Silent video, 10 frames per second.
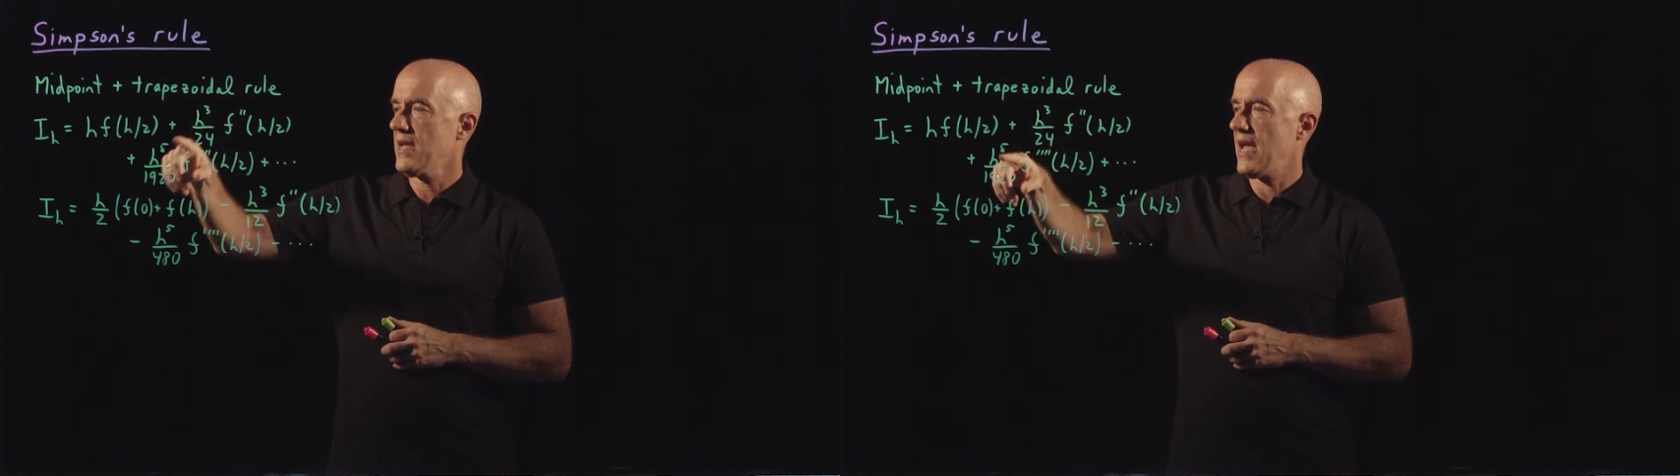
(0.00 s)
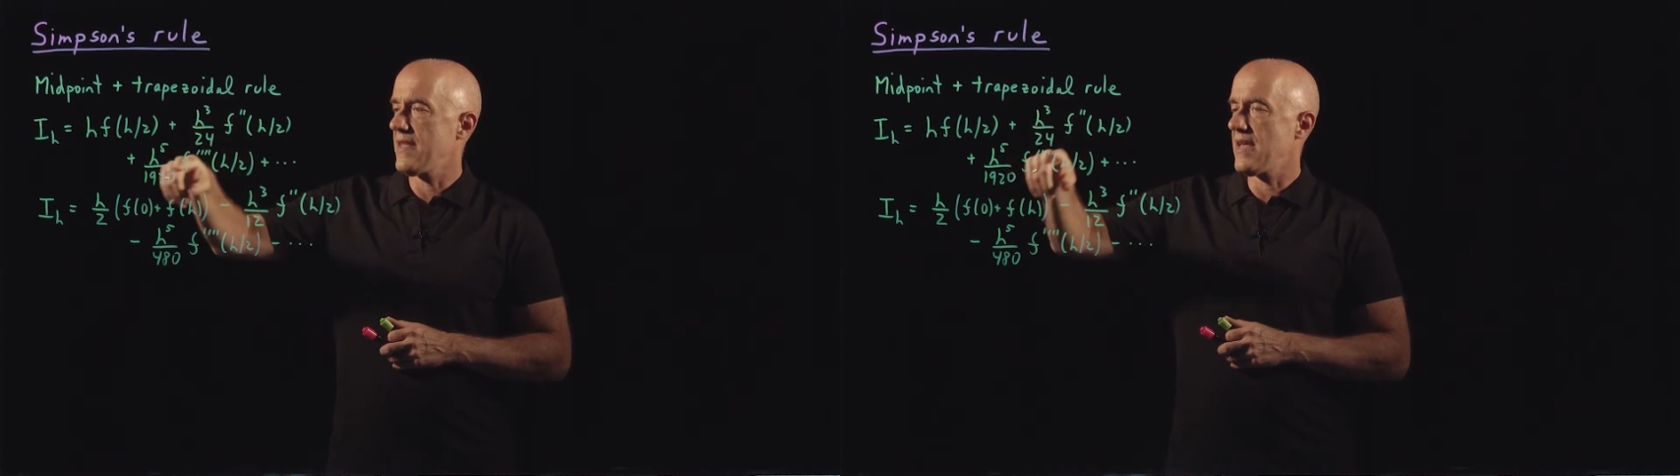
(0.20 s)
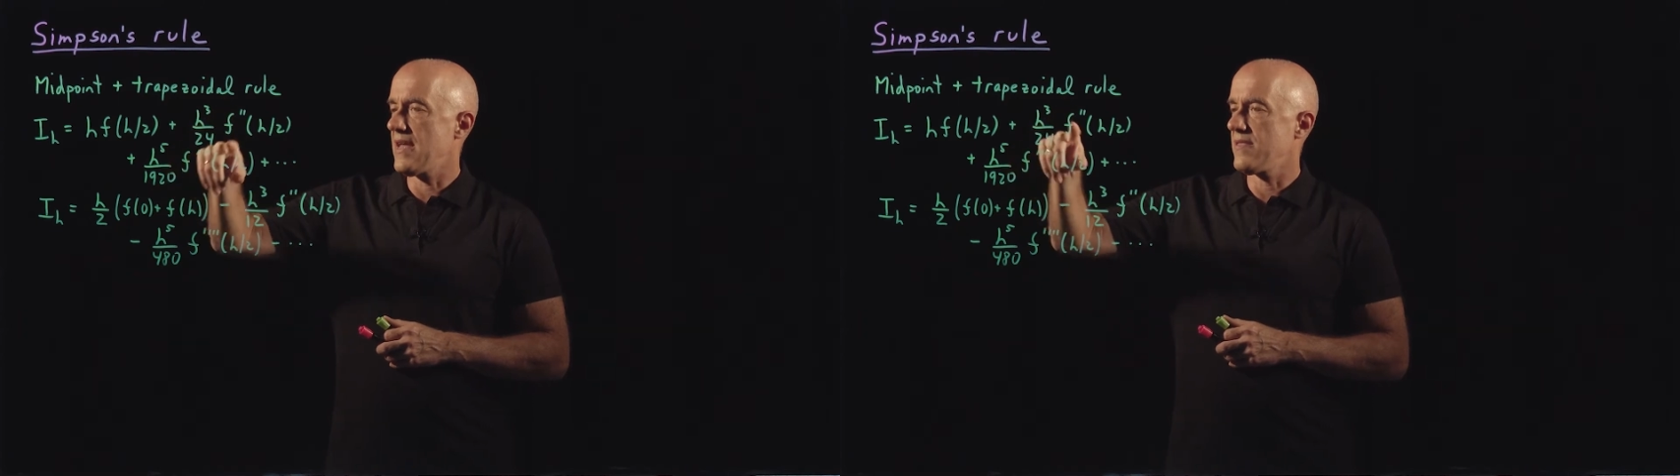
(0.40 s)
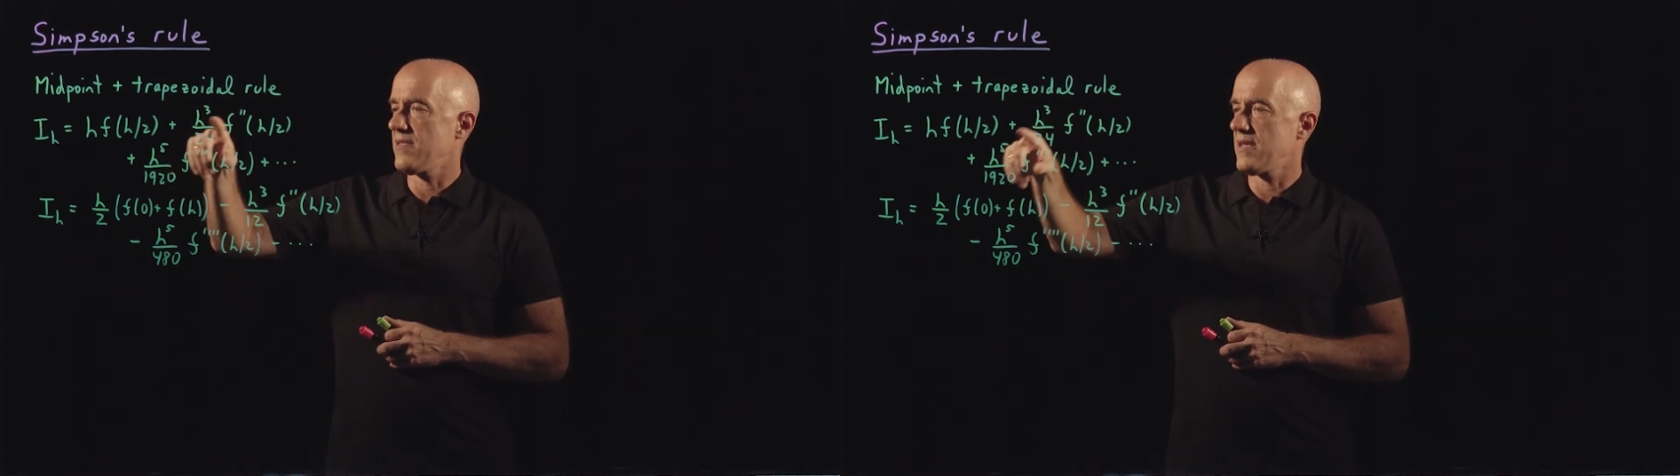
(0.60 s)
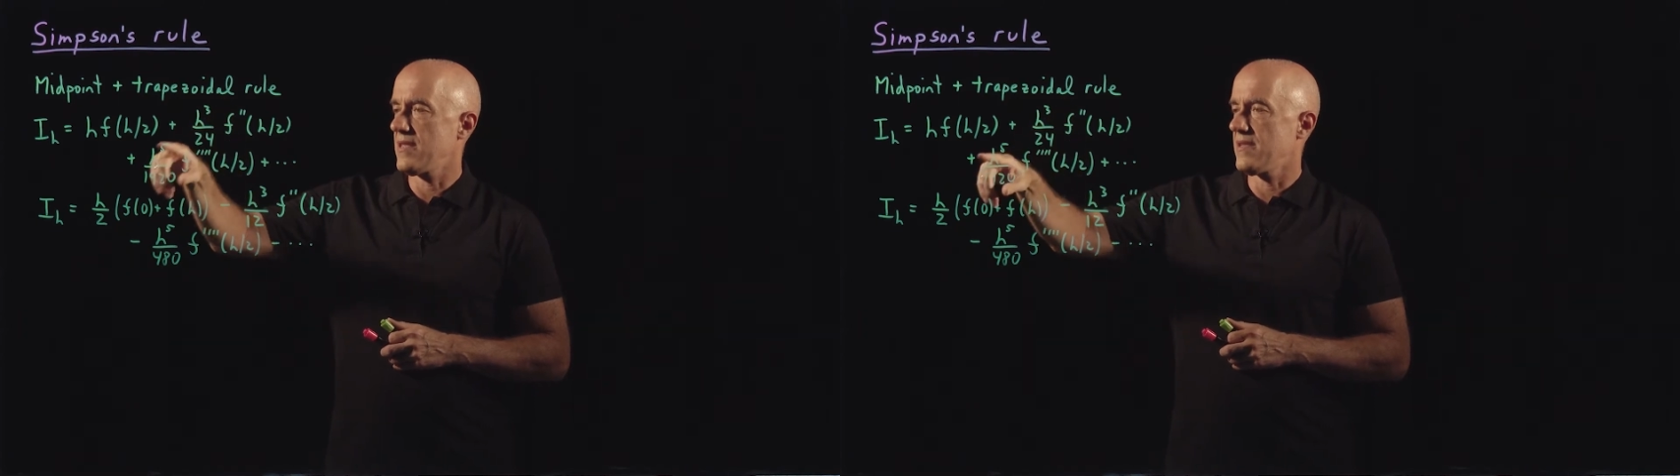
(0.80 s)
and then
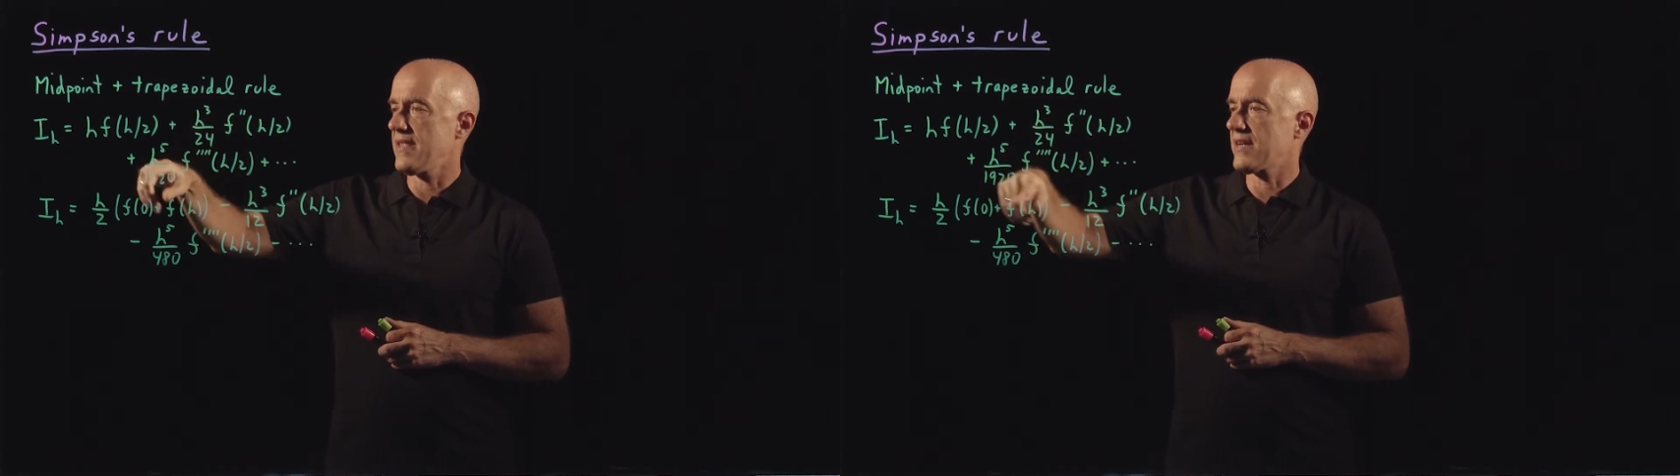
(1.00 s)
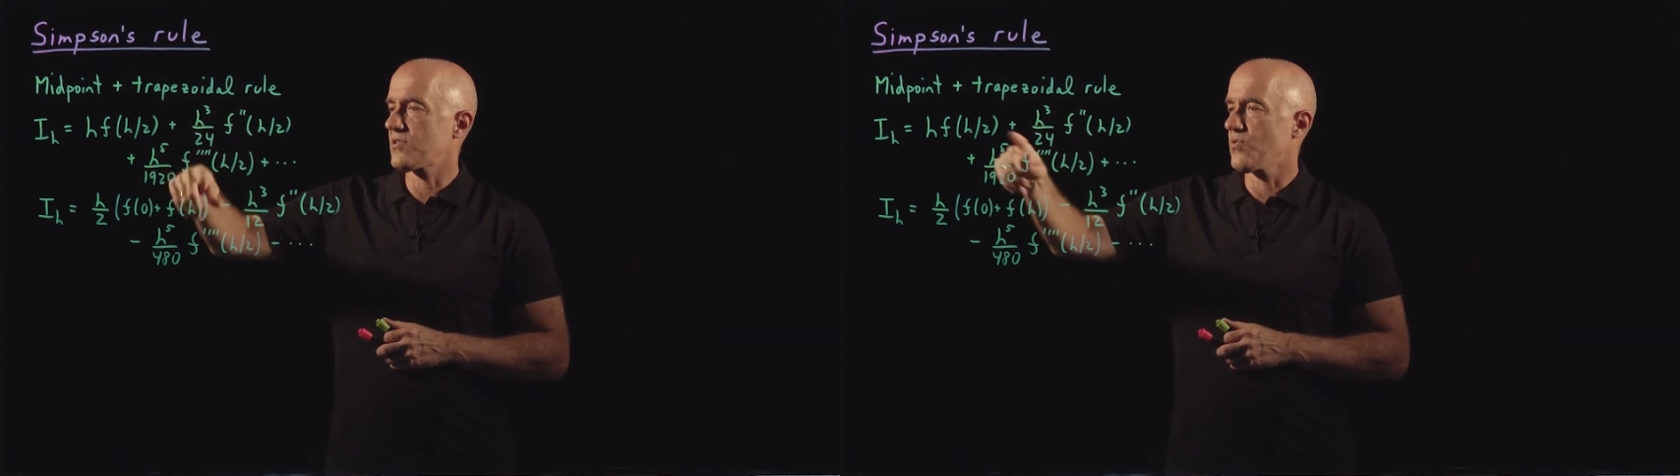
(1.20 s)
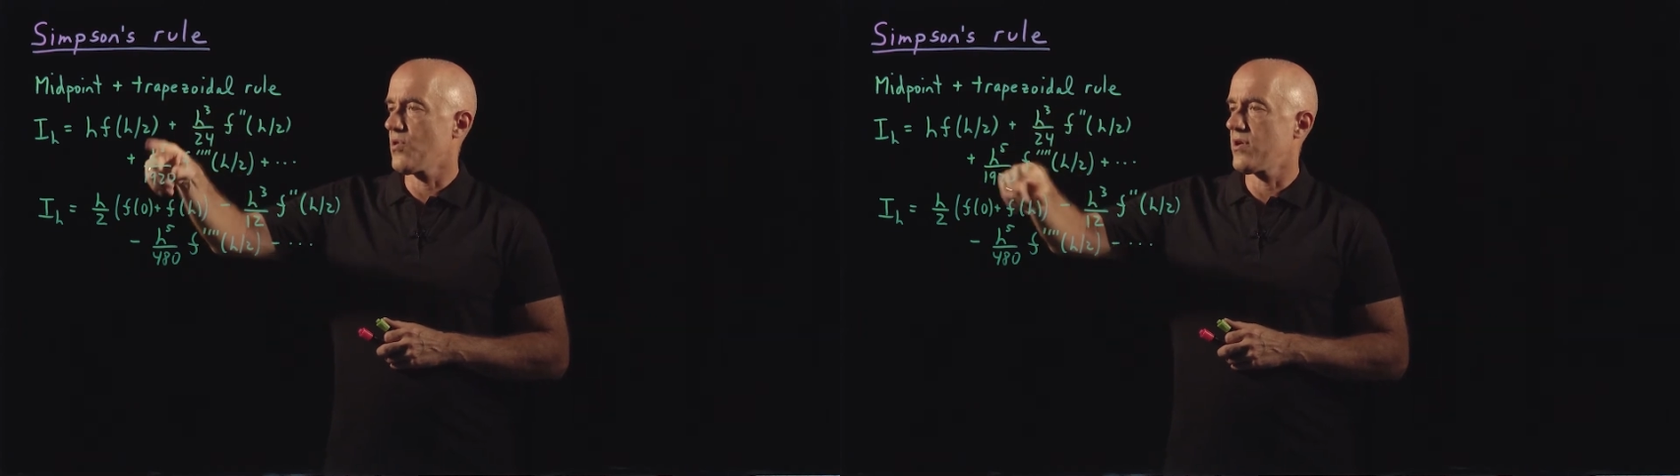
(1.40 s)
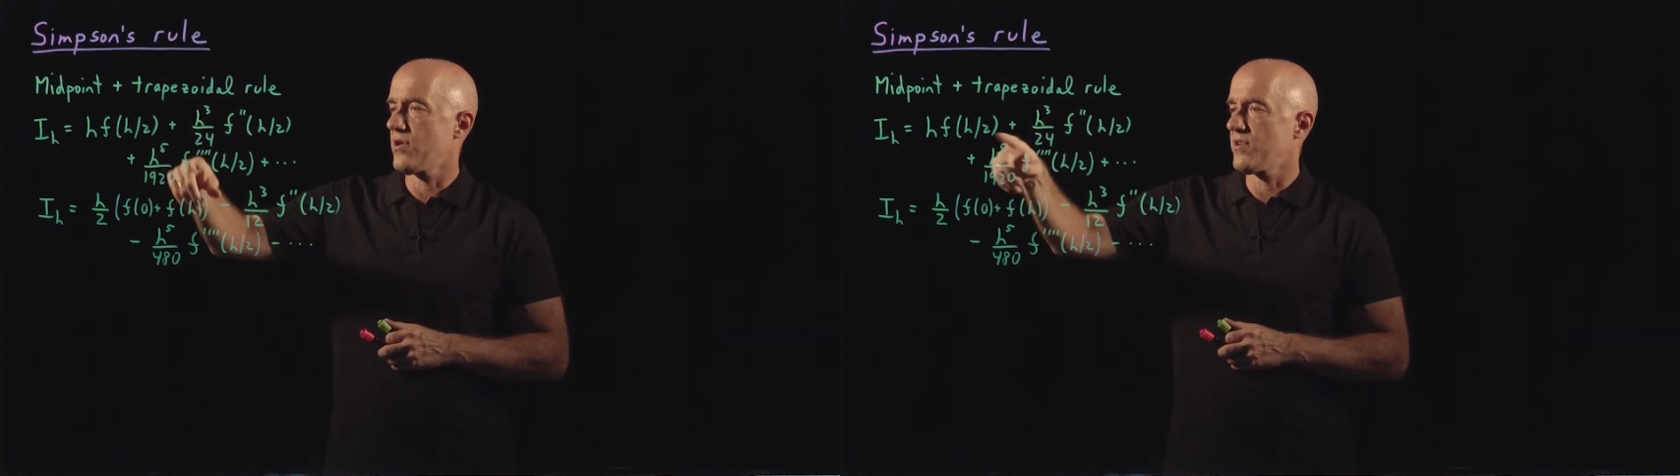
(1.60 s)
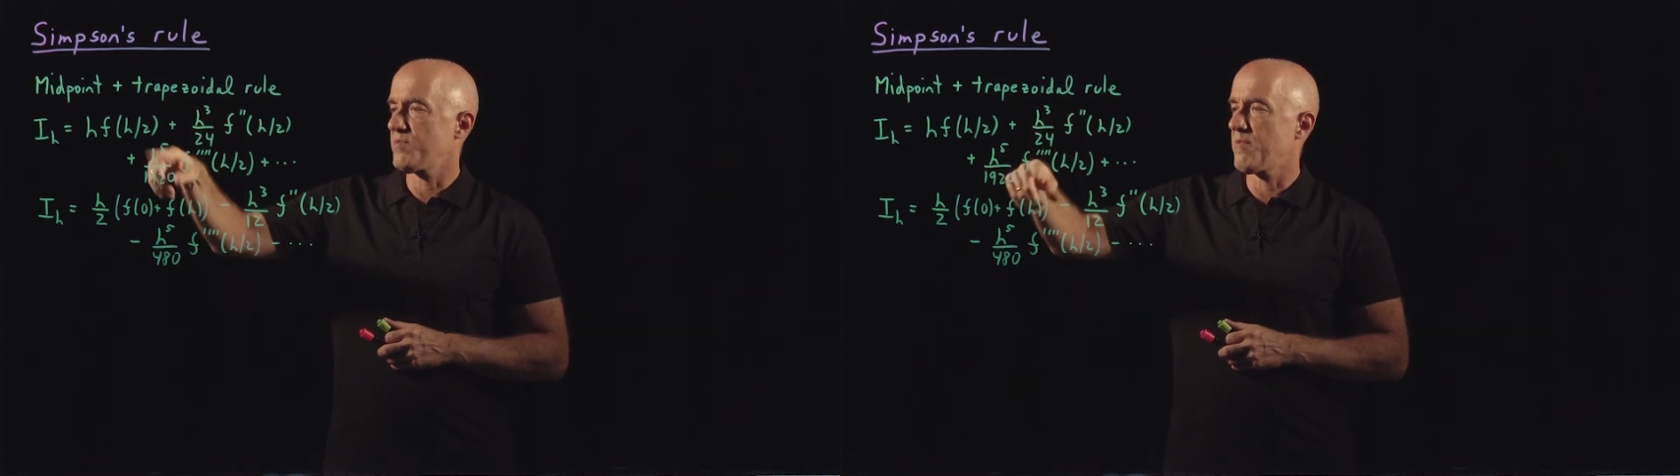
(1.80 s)
the next
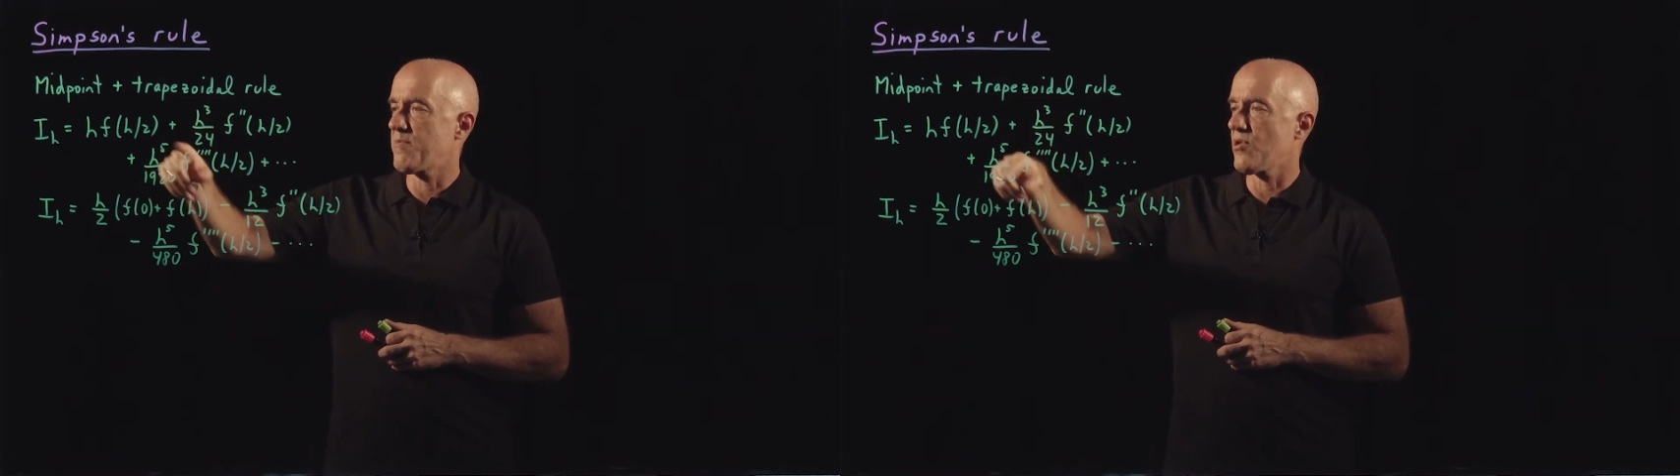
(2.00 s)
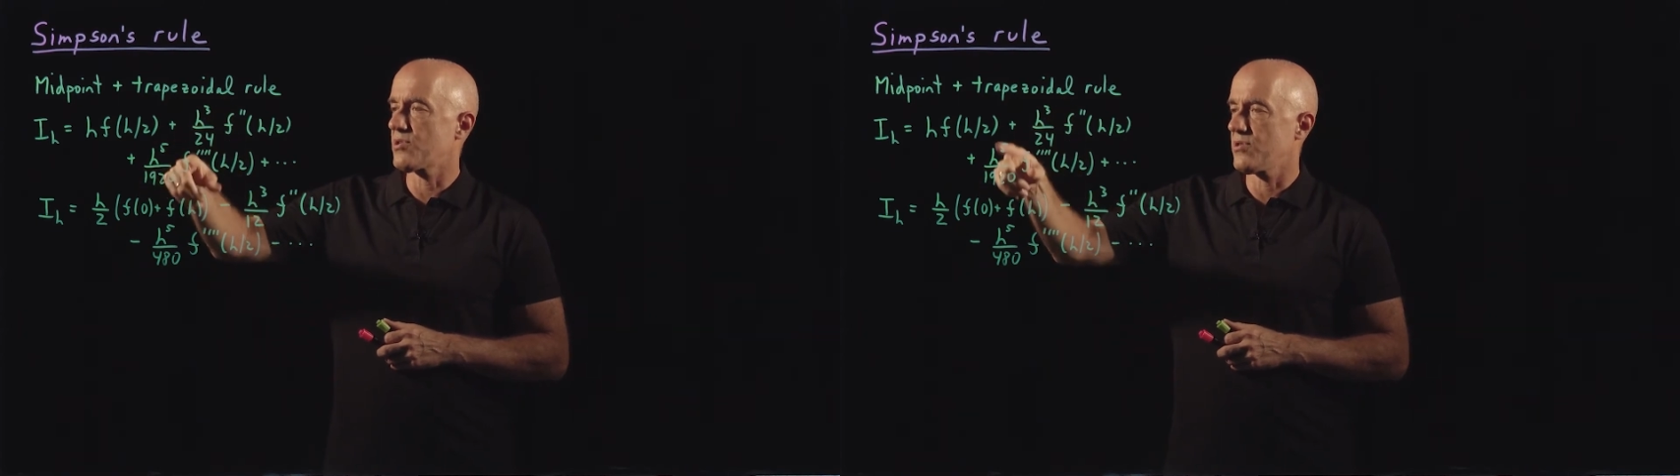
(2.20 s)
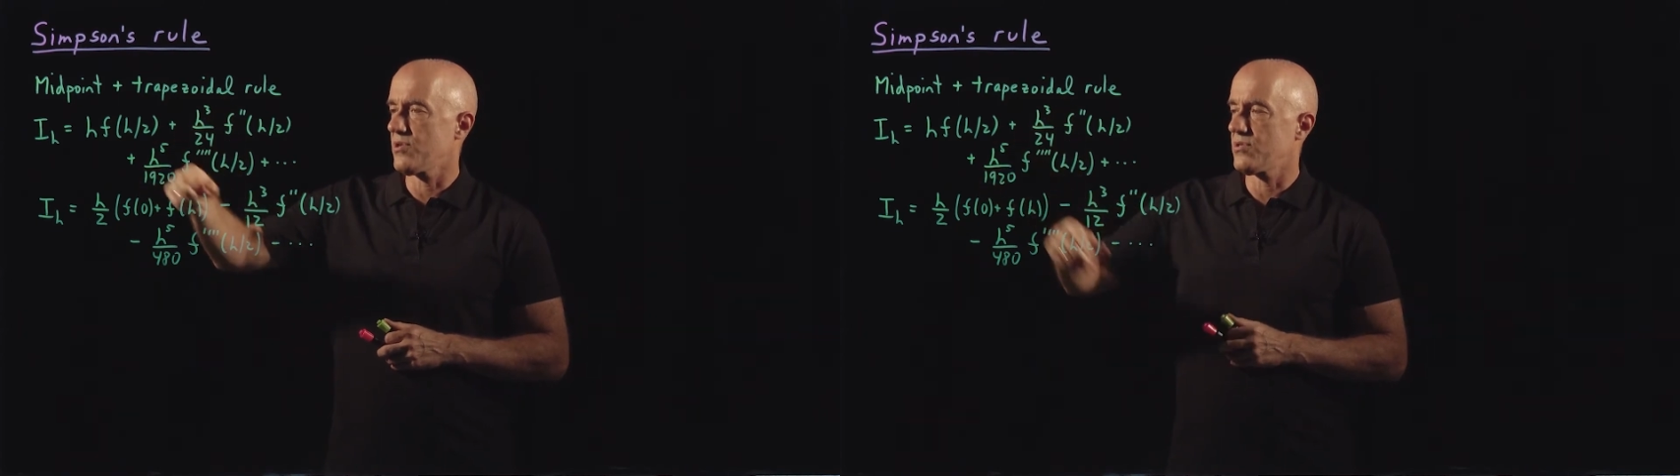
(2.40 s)
order is proportional